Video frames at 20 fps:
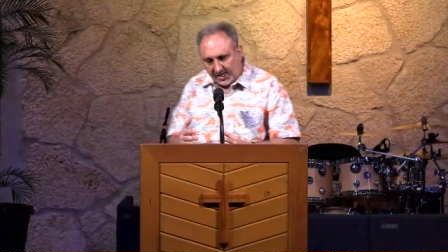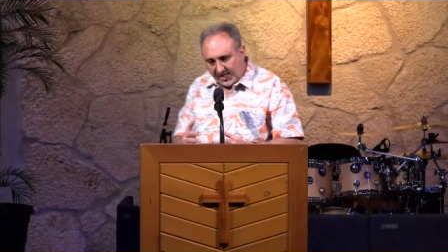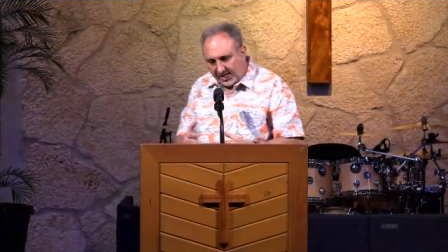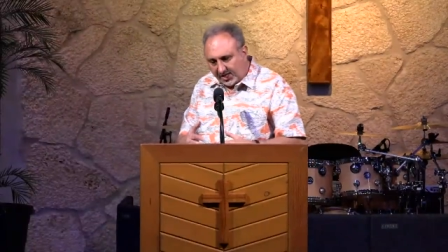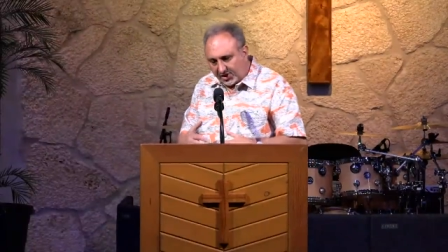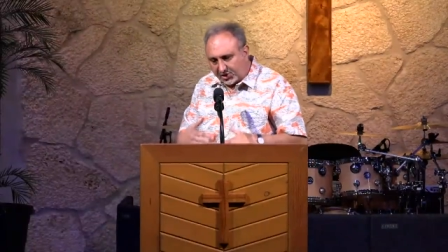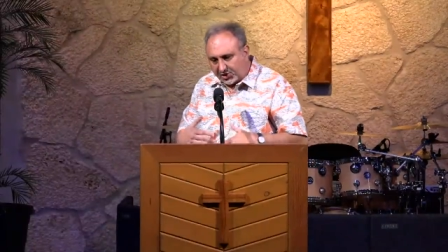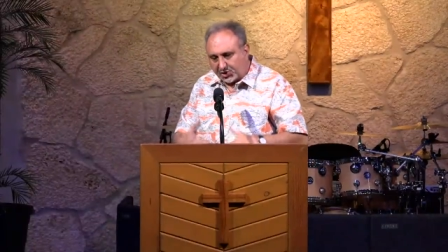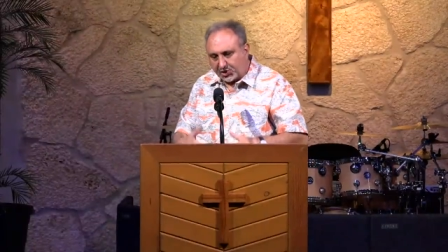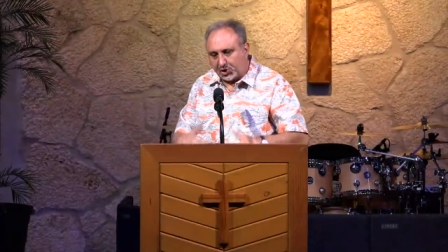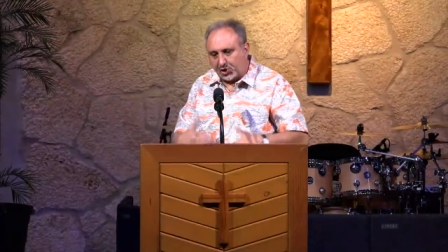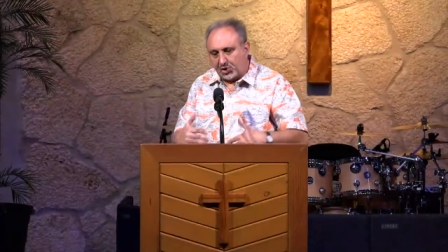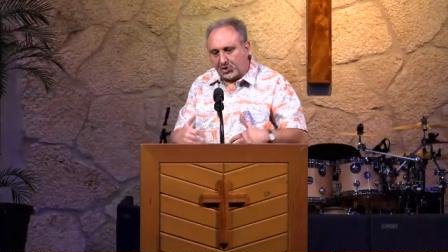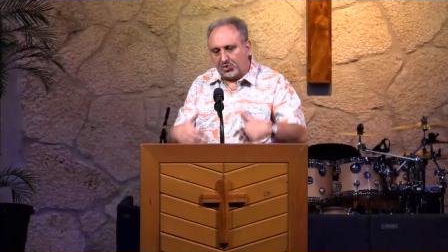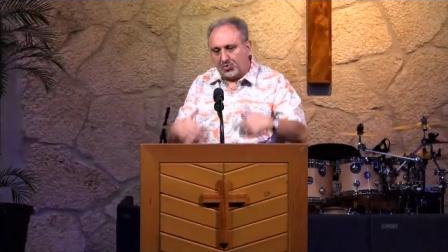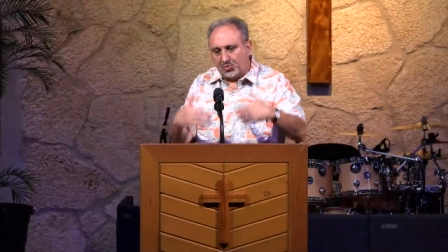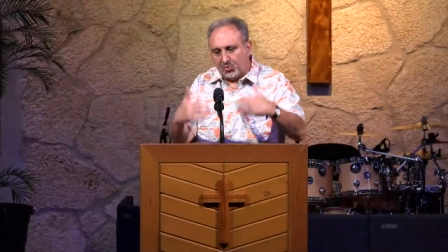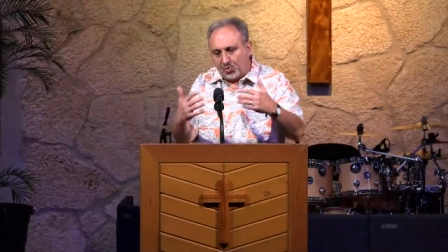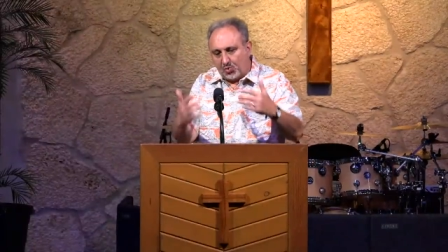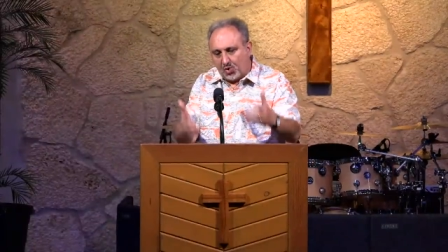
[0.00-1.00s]
in a
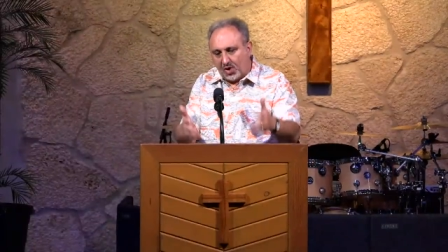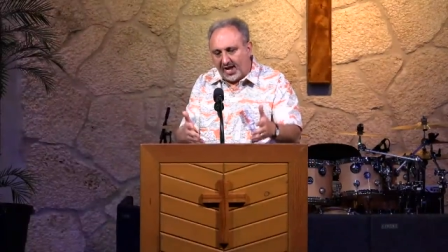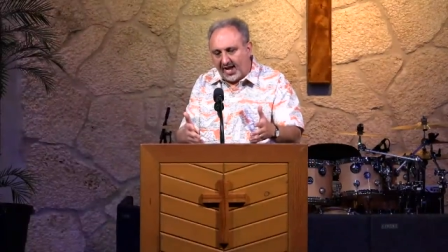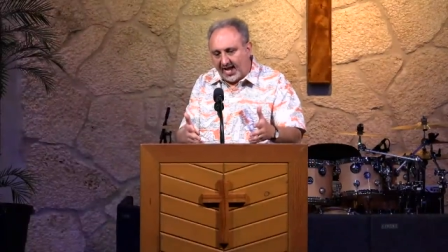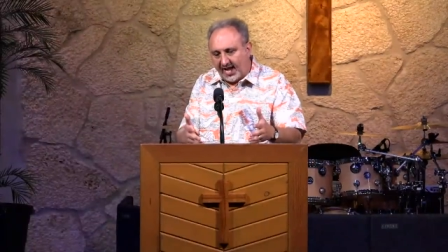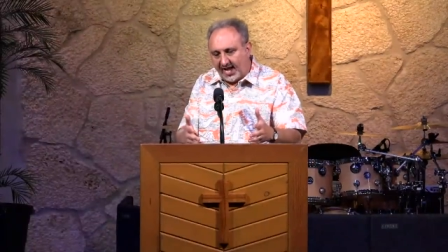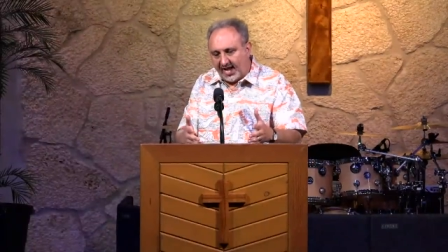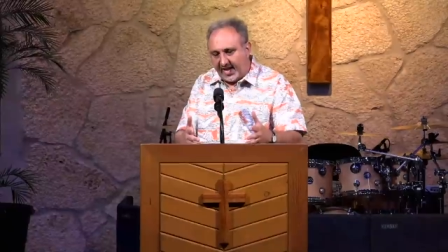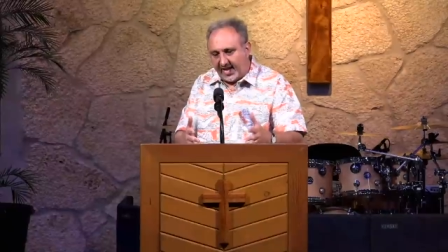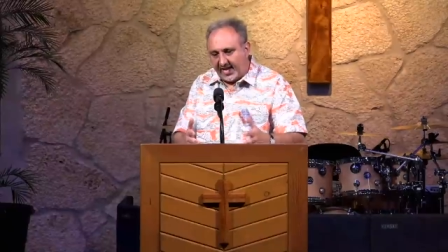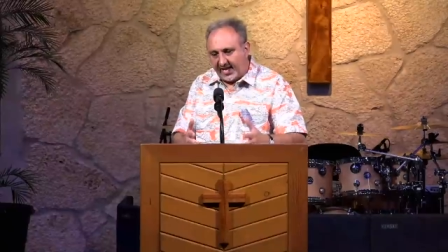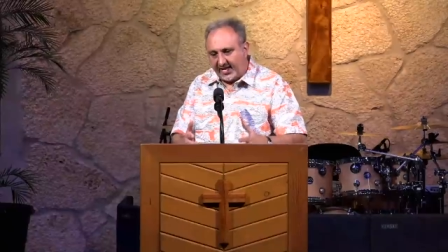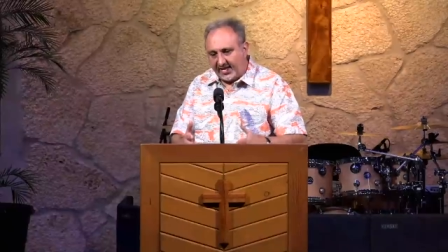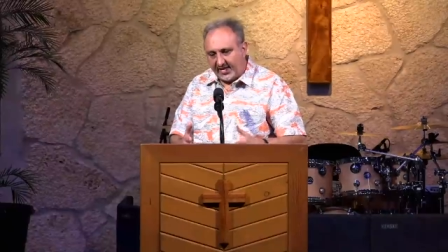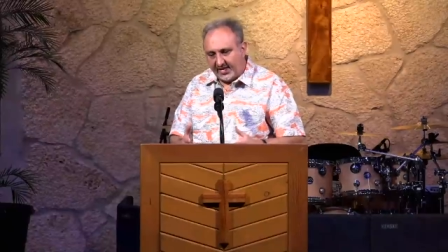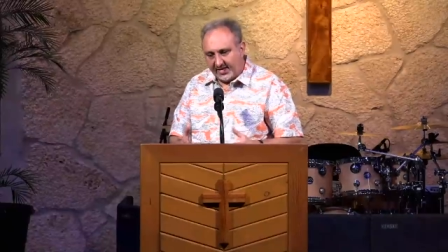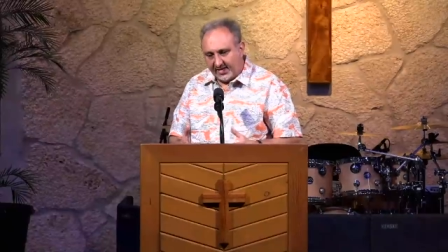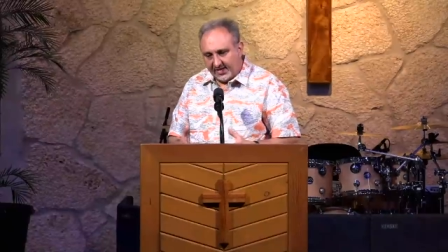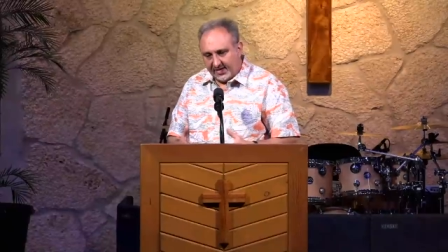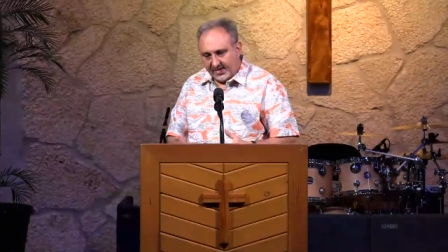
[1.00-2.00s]
certain
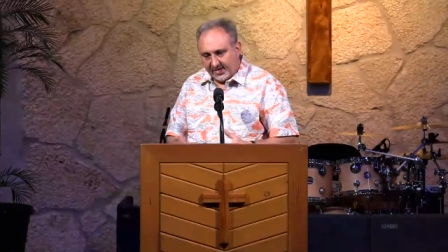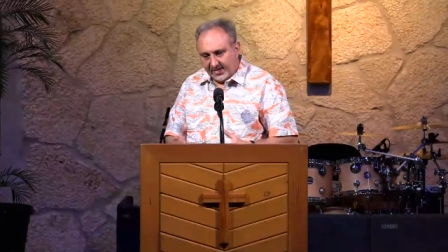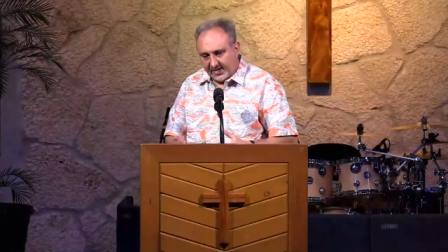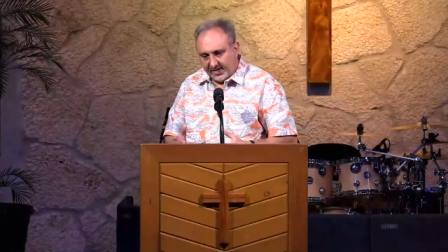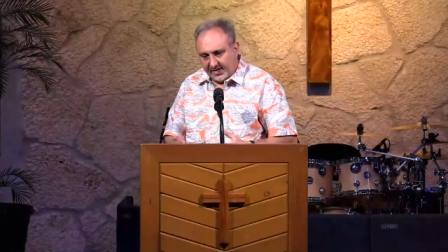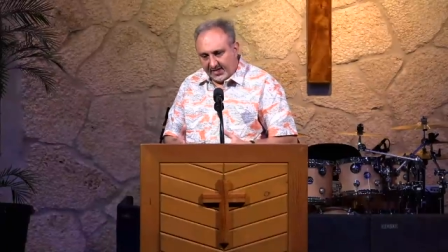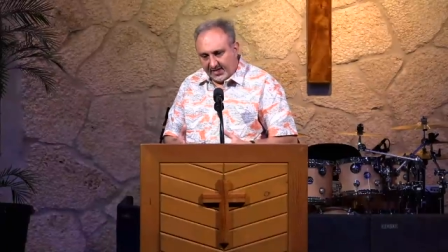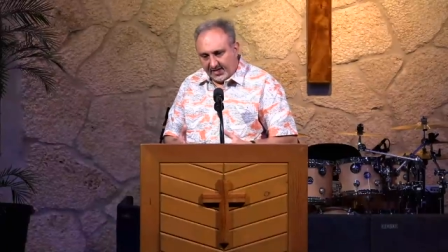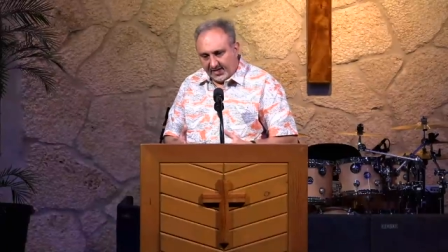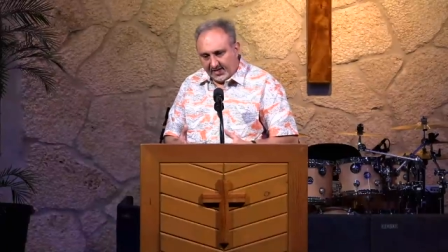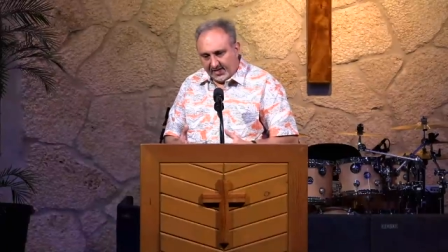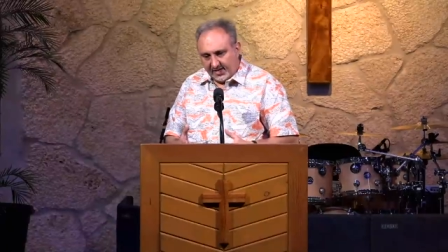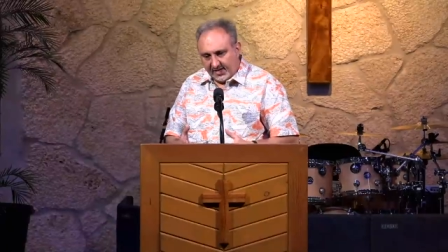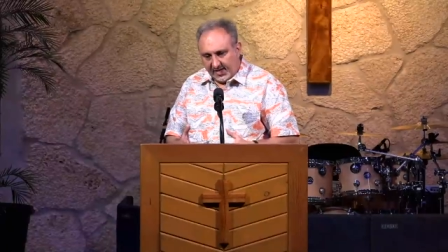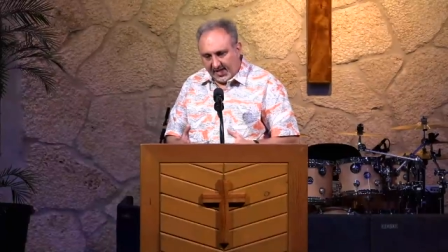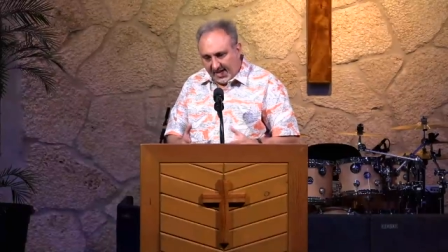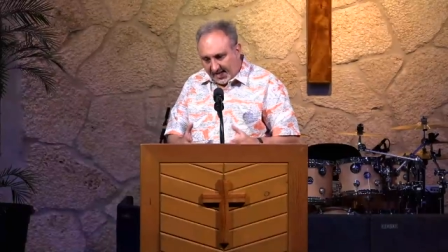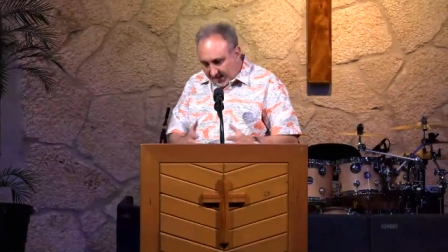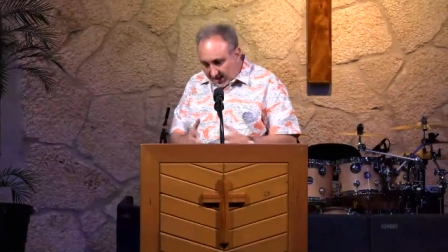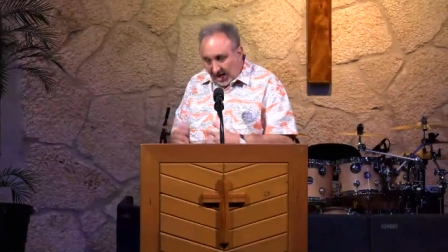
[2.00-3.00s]
way,
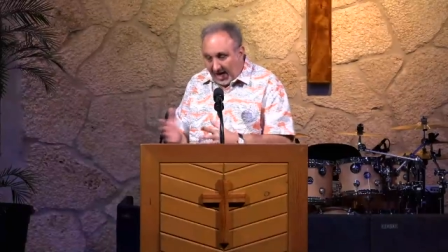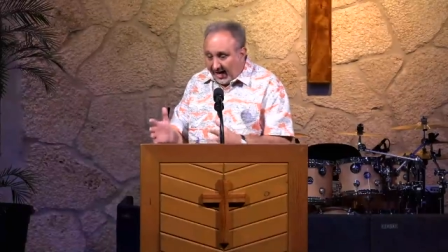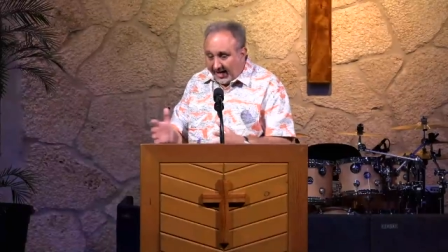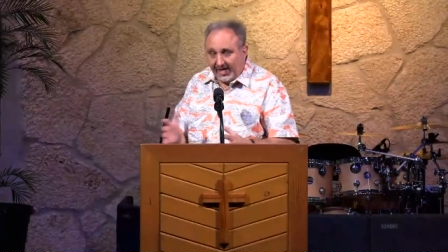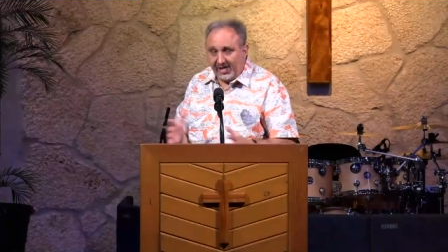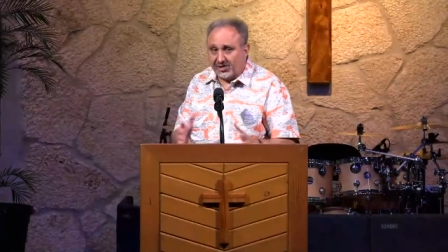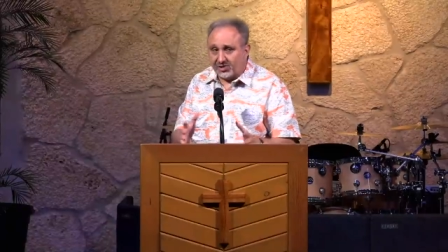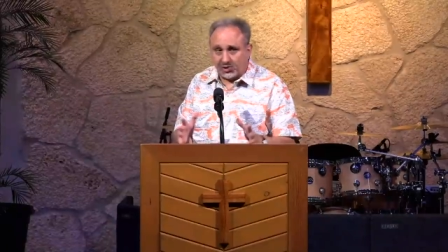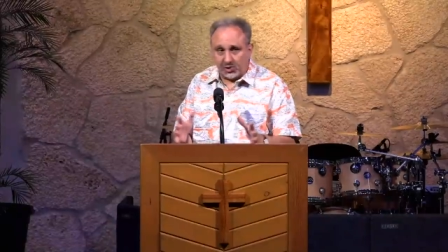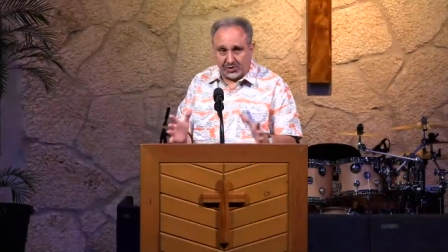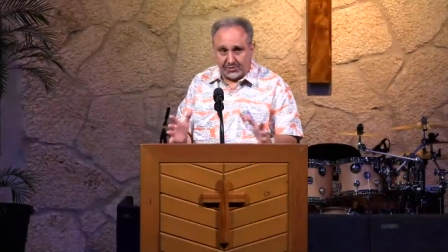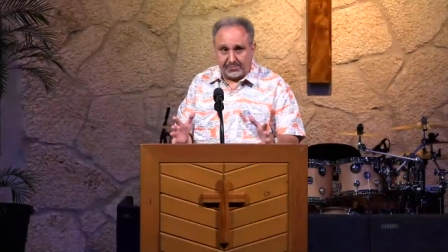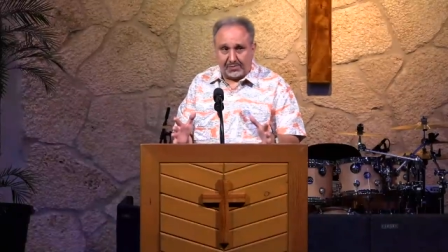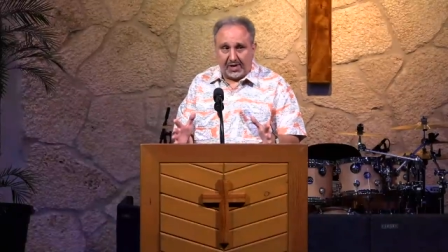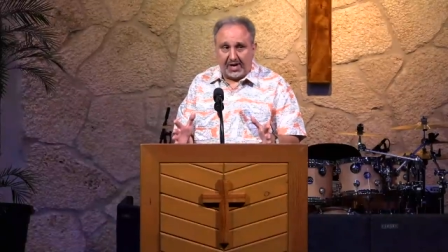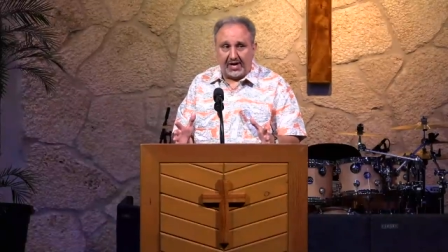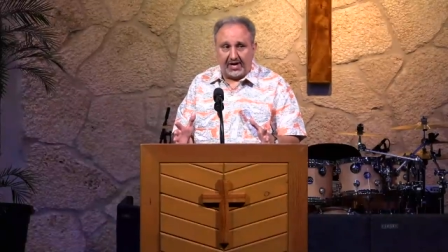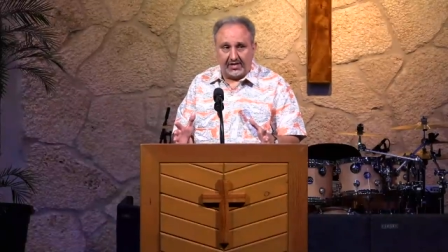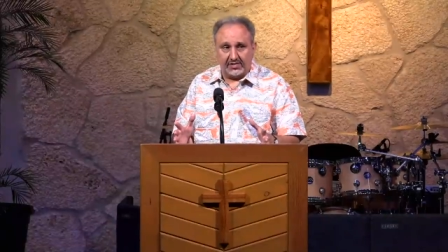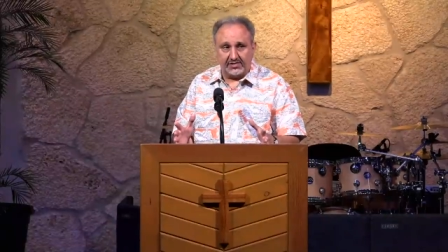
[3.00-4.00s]
and God hears those
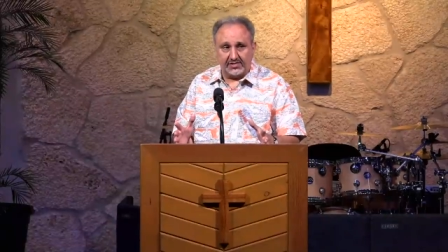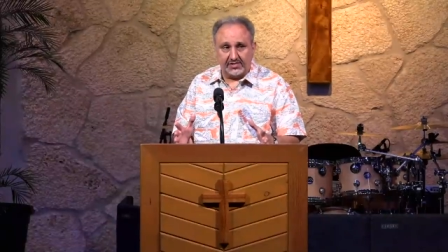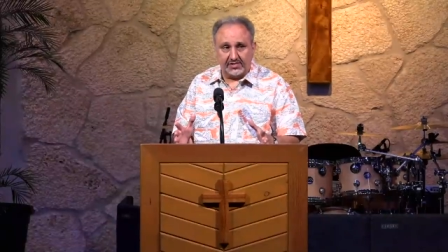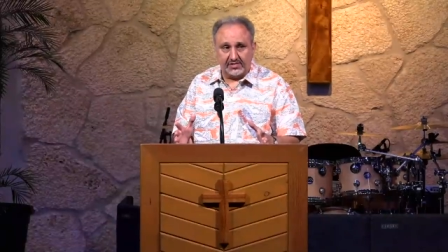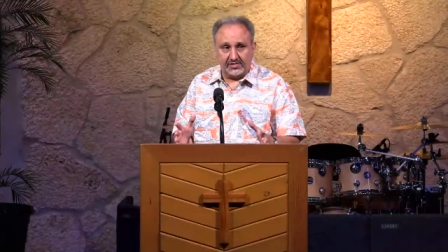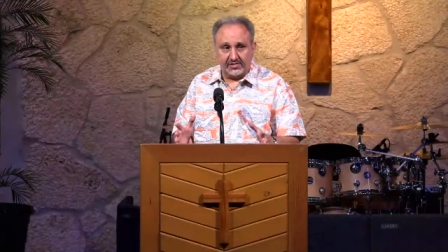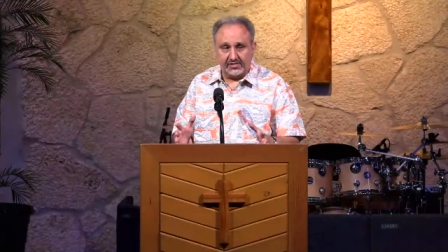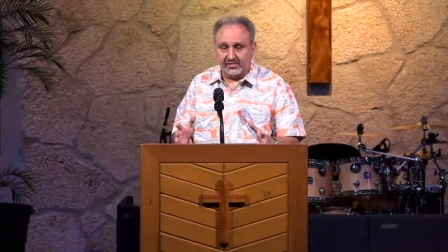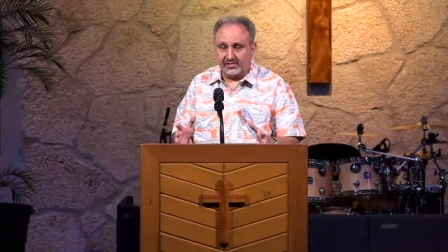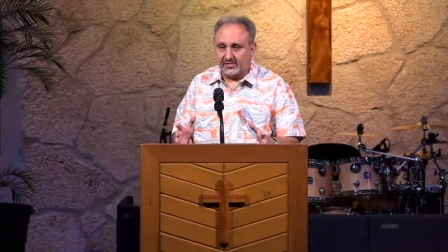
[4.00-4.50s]
prayers